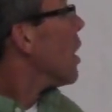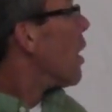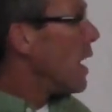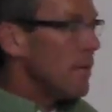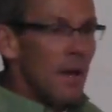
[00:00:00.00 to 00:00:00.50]

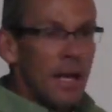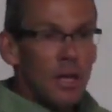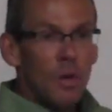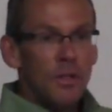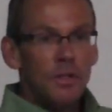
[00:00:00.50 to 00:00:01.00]
All right,
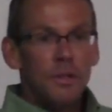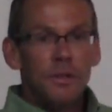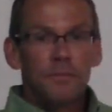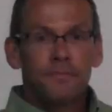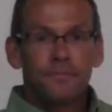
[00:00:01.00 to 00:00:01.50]
any
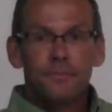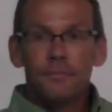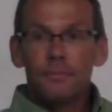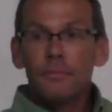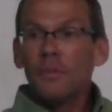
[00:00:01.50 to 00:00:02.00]
questions?
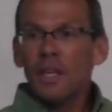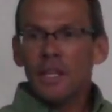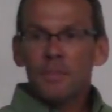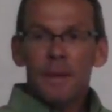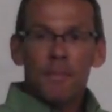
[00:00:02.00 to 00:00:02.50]

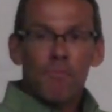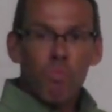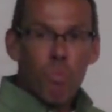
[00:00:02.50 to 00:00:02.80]
Yes, ma'am.